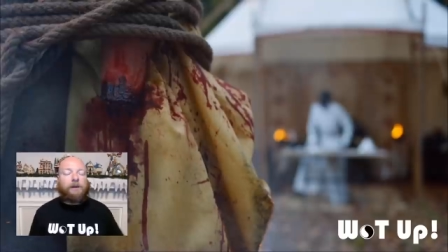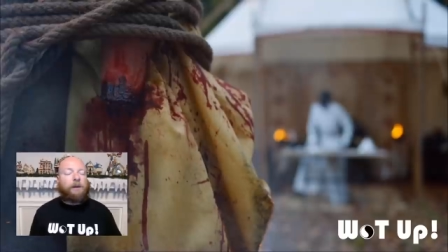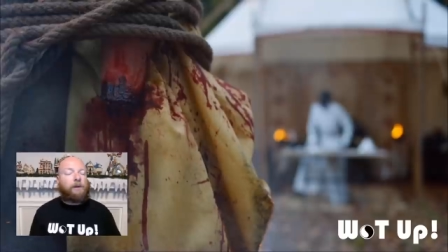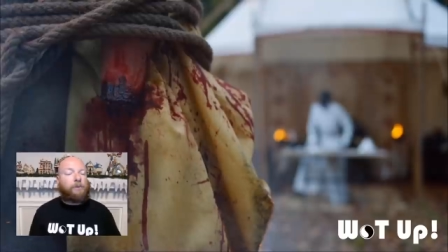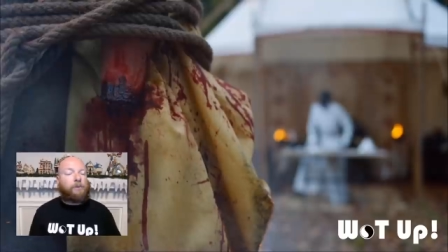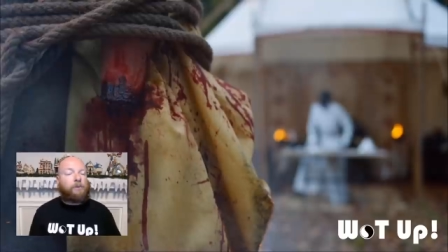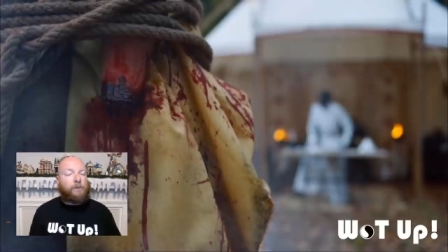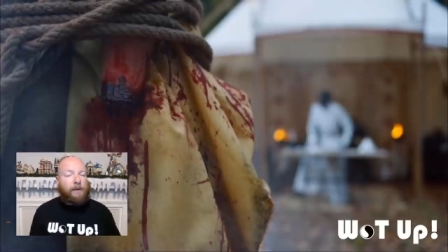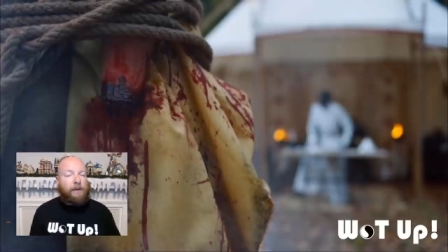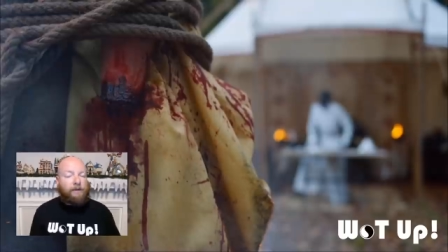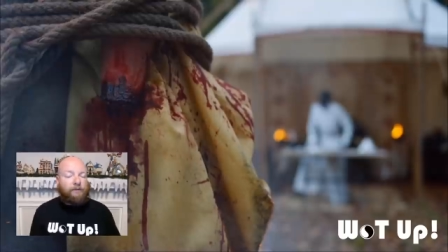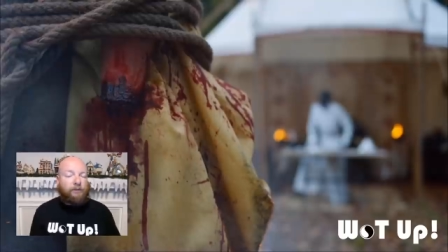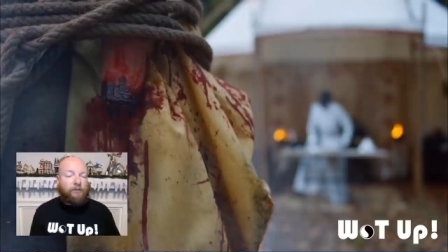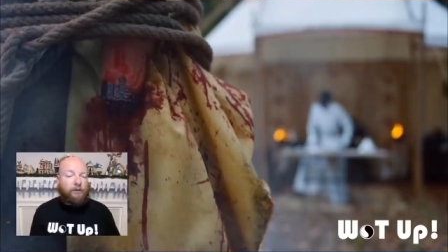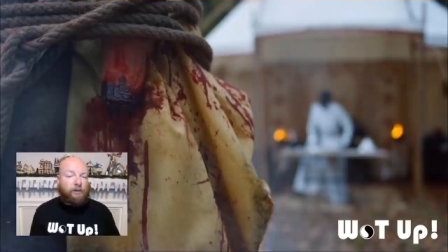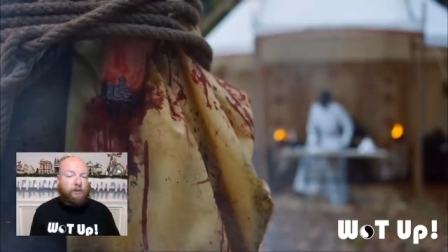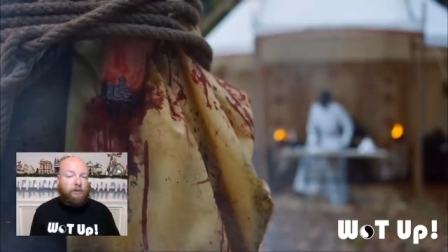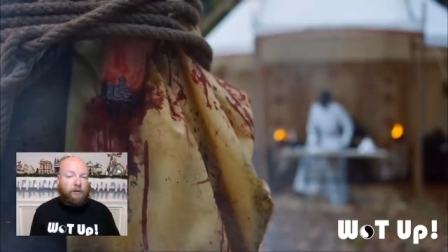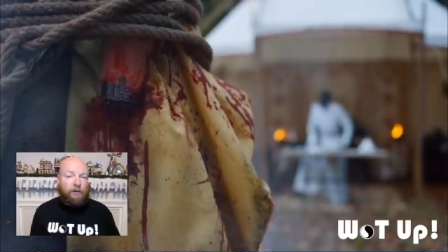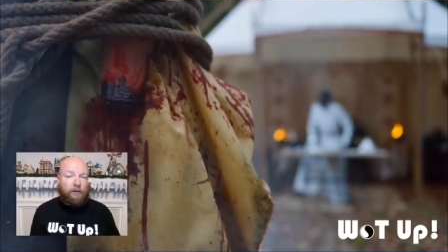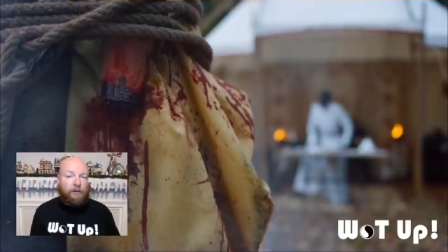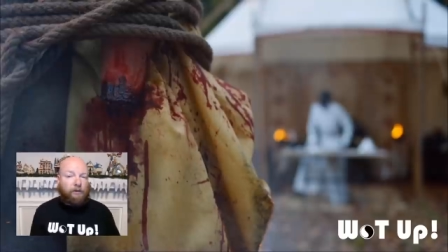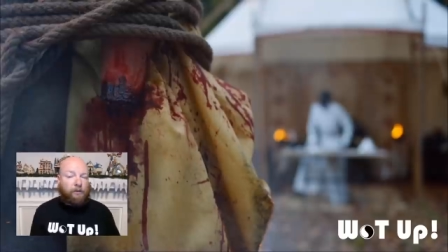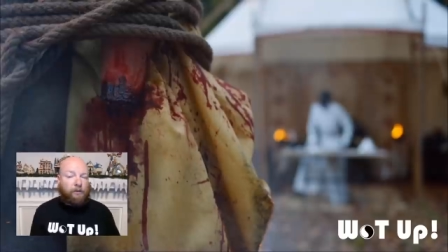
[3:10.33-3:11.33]
all weaves are
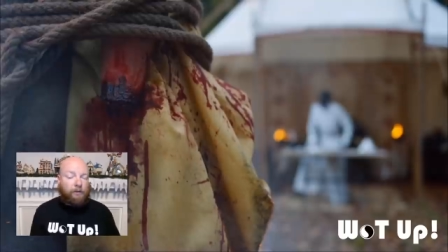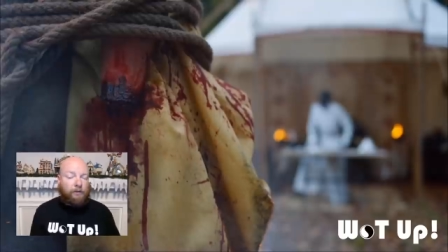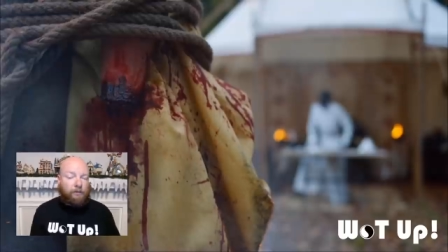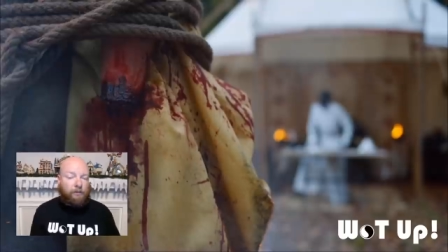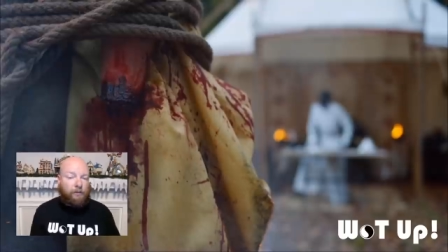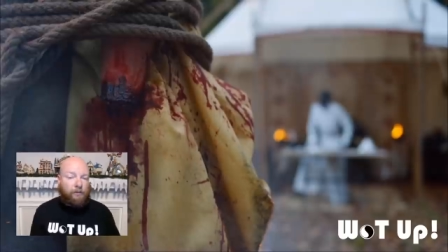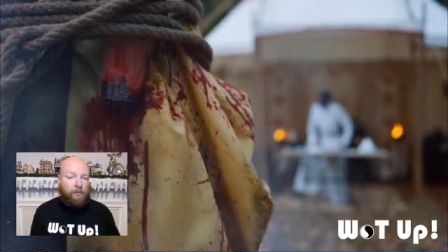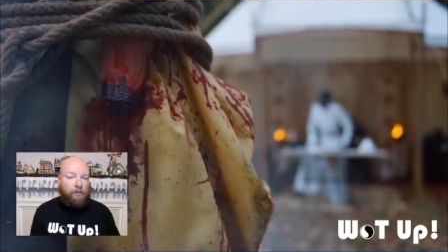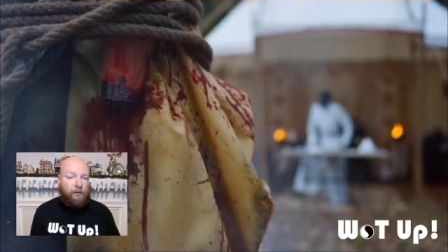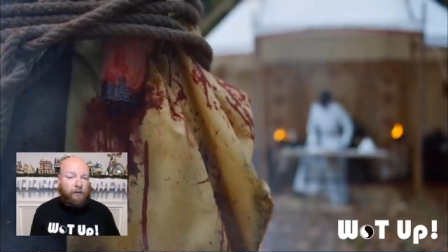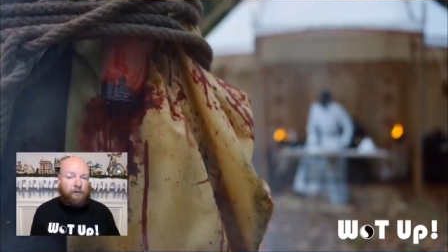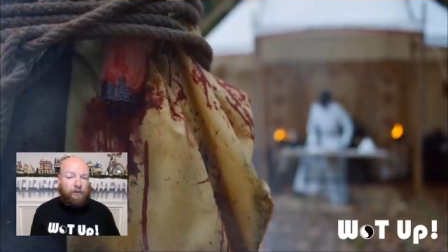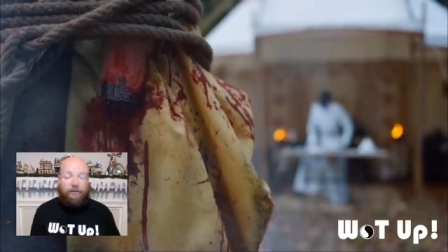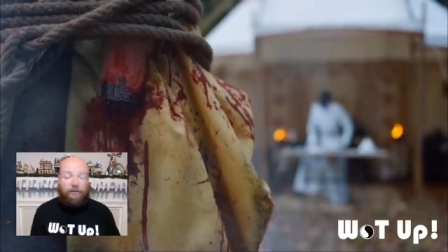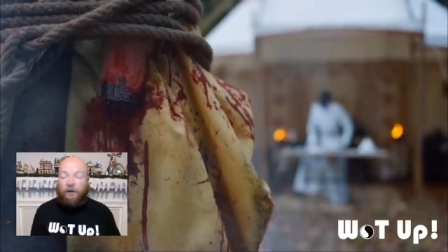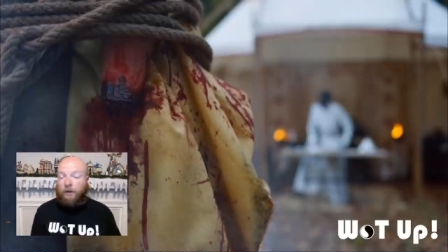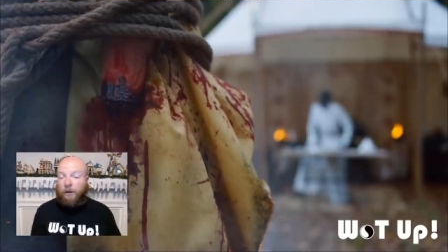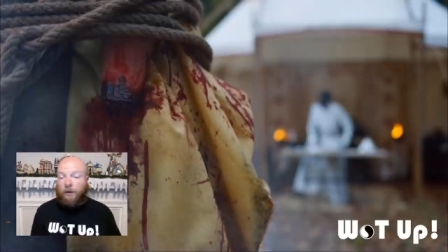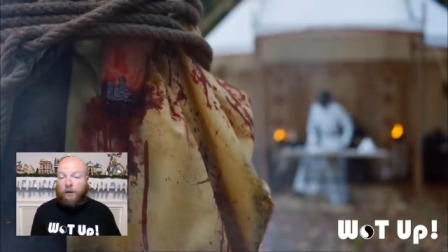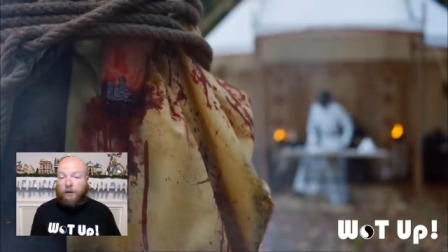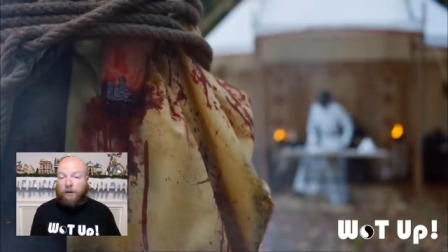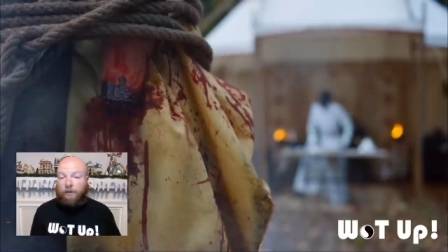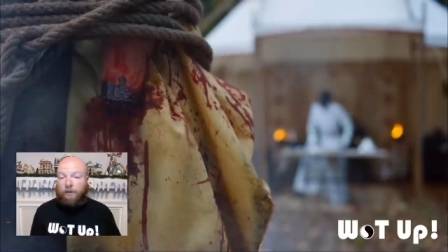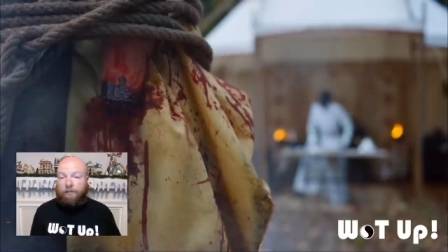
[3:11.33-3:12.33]
learned with movements, not
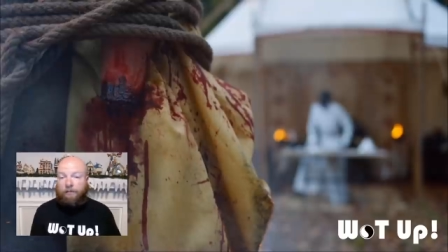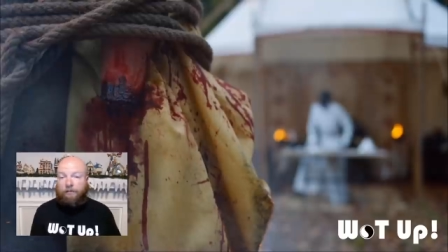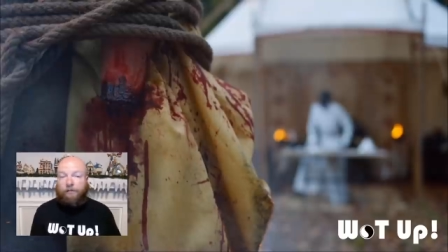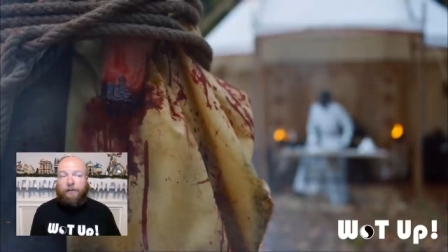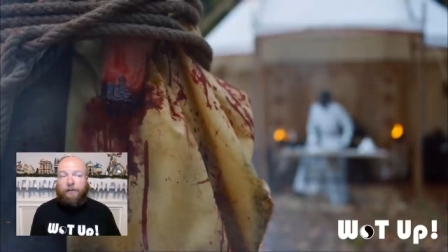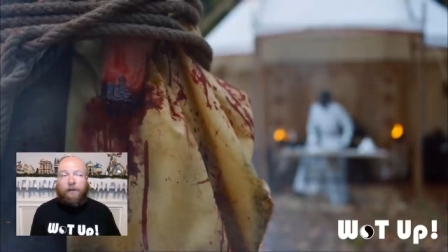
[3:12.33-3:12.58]
all of them.